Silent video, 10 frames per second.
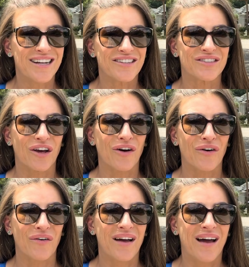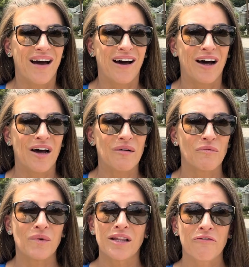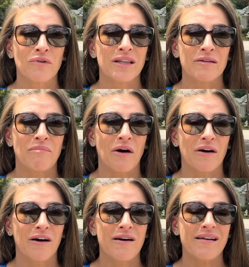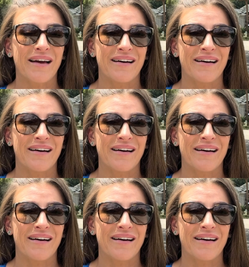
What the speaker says: So we love Woodland Park.